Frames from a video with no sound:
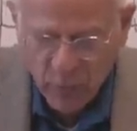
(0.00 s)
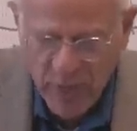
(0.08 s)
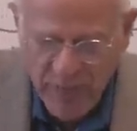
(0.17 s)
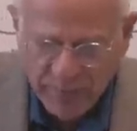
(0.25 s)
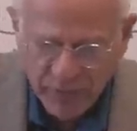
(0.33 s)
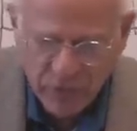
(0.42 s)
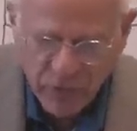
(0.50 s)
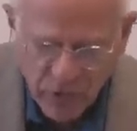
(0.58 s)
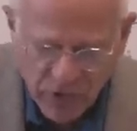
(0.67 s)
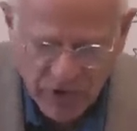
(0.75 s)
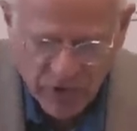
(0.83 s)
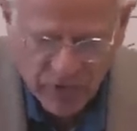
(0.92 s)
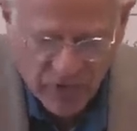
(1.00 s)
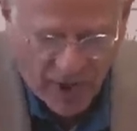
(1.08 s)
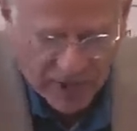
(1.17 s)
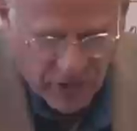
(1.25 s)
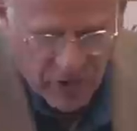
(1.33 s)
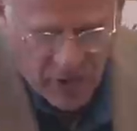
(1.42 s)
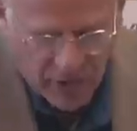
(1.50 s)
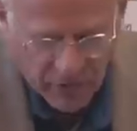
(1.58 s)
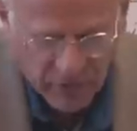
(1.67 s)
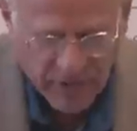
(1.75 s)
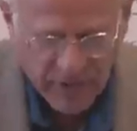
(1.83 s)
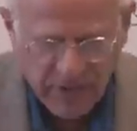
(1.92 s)
We produce thought
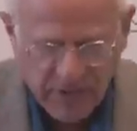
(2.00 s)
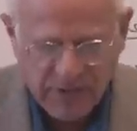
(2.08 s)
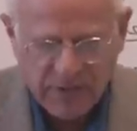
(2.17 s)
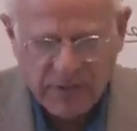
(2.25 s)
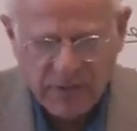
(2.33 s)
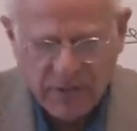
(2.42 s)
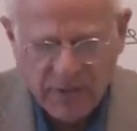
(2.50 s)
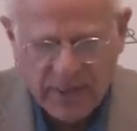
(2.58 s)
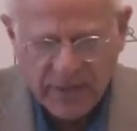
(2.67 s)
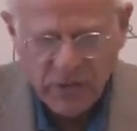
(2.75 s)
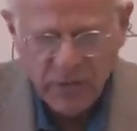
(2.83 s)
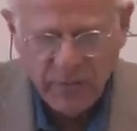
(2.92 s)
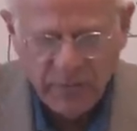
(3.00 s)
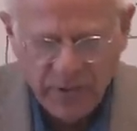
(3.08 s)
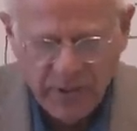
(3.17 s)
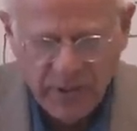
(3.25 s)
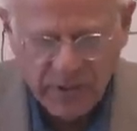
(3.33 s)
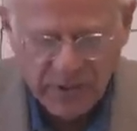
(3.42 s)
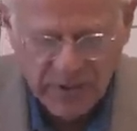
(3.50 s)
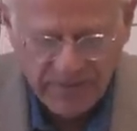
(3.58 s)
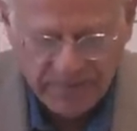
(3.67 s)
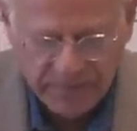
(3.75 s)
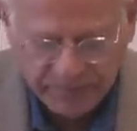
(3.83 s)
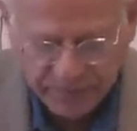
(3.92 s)
concretes as human beings
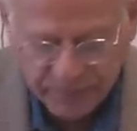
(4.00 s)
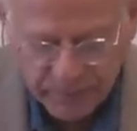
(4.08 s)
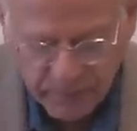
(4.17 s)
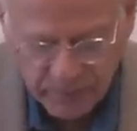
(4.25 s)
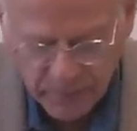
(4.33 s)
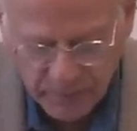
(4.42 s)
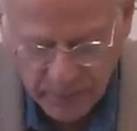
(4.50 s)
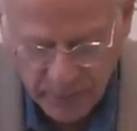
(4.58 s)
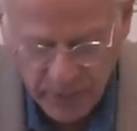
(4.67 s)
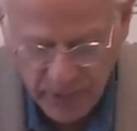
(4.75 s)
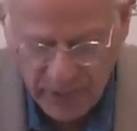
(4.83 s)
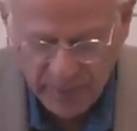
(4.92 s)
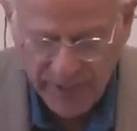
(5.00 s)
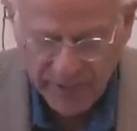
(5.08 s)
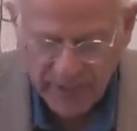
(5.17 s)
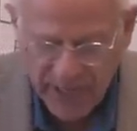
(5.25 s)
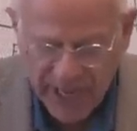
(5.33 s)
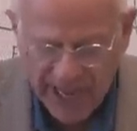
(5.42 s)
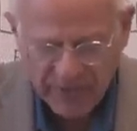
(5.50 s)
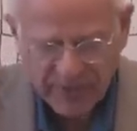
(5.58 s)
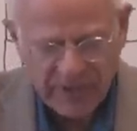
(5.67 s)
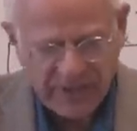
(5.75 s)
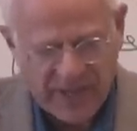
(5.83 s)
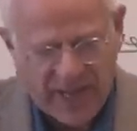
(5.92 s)
about how
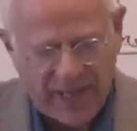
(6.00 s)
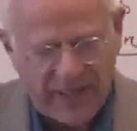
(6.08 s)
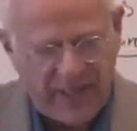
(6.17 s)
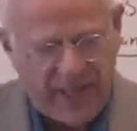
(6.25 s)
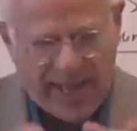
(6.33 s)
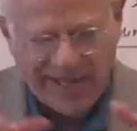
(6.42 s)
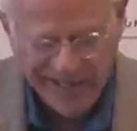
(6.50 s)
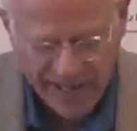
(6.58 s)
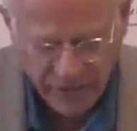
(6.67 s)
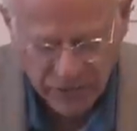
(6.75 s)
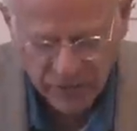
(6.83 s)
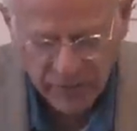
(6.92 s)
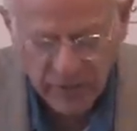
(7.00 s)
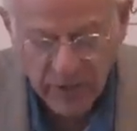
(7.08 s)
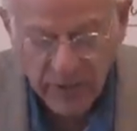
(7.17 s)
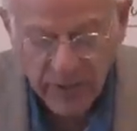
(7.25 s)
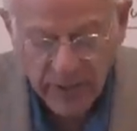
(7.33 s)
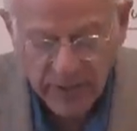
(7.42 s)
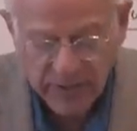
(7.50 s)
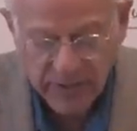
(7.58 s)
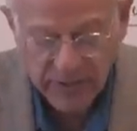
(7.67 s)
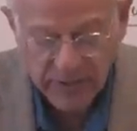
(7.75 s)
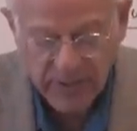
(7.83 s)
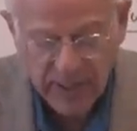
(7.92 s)
society and nature
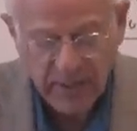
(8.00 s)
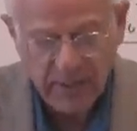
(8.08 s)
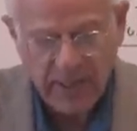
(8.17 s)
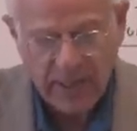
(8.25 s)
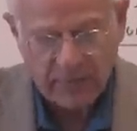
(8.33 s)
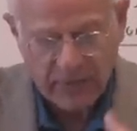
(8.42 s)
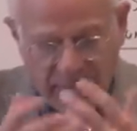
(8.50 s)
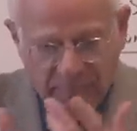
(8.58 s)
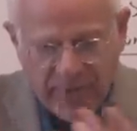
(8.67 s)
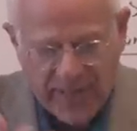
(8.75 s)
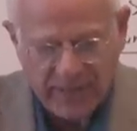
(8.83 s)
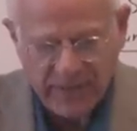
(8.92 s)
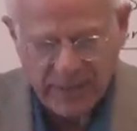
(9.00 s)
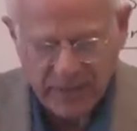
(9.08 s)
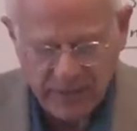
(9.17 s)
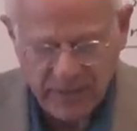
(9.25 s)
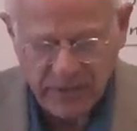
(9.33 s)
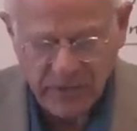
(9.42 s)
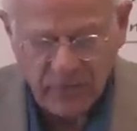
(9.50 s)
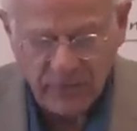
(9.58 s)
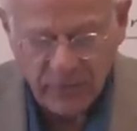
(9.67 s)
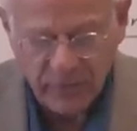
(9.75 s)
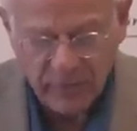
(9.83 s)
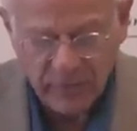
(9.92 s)
exists, how it impacts us, and so
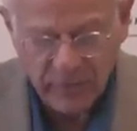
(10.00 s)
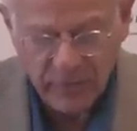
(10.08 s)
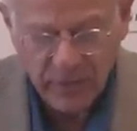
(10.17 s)
forth.